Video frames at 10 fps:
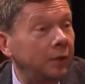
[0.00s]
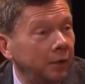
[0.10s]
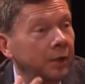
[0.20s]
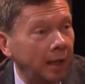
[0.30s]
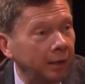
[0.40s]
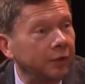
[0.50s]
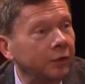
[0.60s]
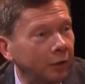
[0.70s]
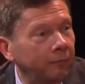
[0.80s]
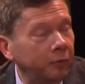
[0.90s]
the essence
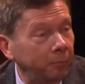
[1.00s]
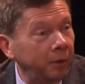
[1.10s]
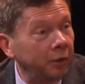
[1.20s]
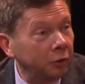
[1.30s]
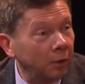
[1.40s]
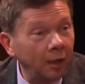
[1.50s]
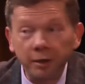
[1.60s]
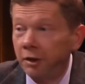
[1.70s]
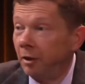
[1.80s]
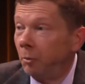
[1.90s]
of
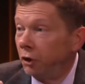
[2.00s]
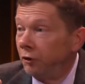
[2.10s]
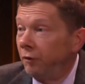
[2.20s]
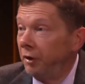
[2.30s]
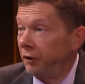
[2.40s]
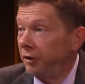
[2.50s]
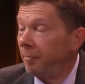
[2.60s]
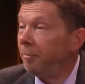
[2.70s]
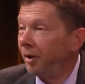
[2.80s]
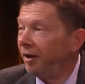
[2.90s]
spirituality, which is very
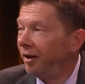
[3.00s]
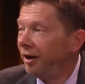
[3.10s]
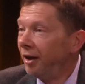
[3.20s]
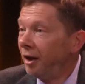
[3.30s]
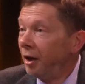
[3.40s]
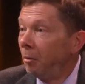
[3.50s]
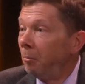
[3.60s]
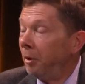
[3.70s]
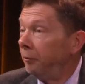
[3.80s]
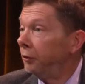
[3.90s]
simple,
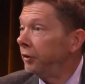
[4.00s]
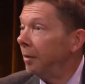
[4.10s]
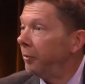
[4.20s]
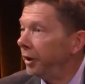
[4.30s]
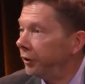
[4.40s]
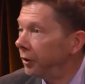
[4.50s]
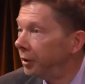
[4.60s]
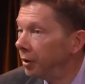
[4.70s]
but for some reason,